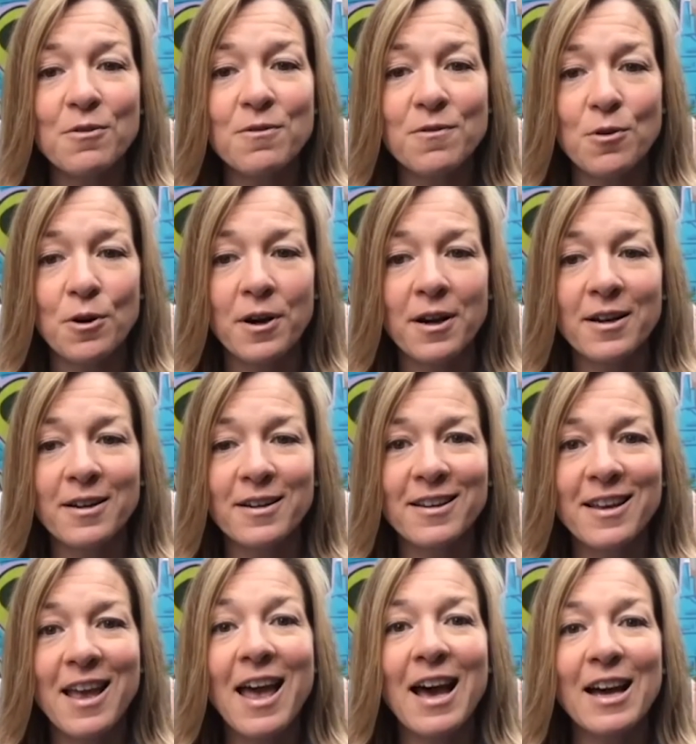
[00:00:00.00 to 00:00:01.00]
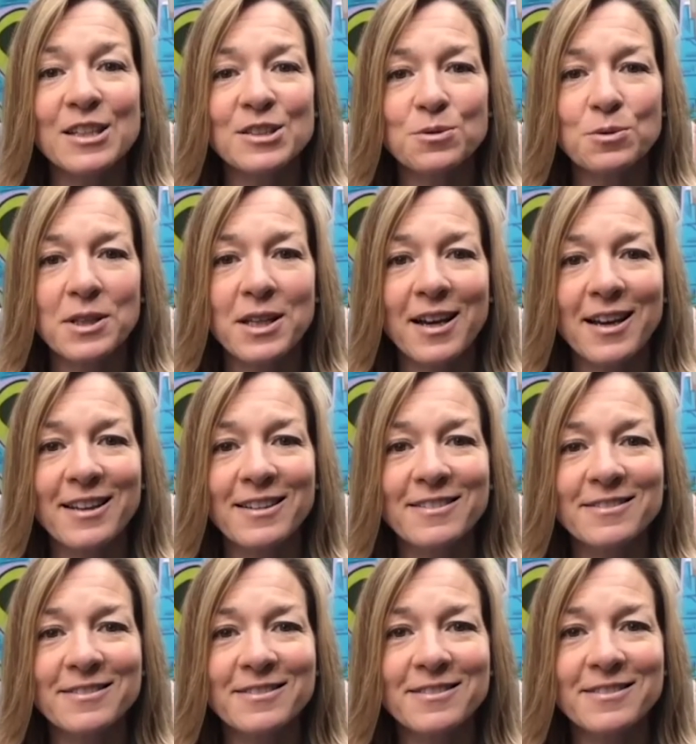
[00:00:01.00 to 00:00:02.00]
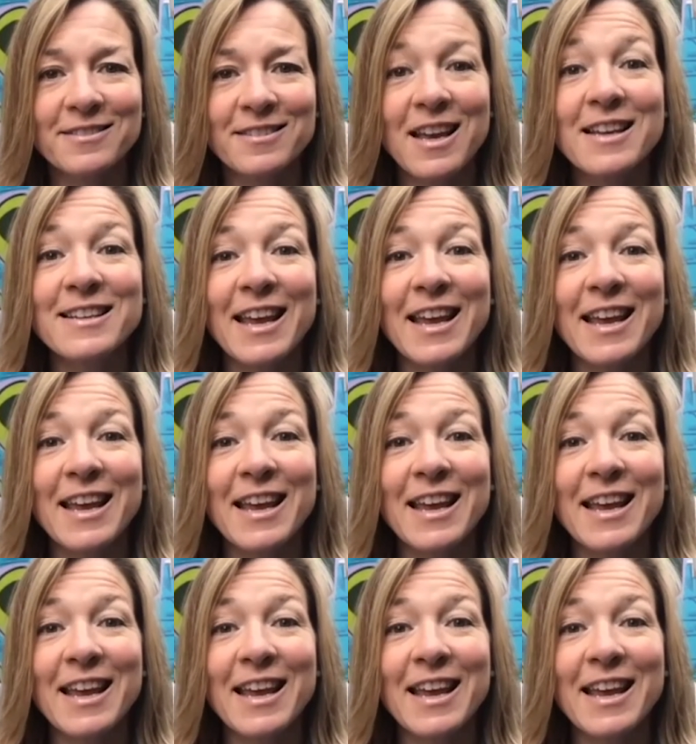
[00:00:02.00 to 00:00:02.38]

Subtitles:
for it, as will I. Take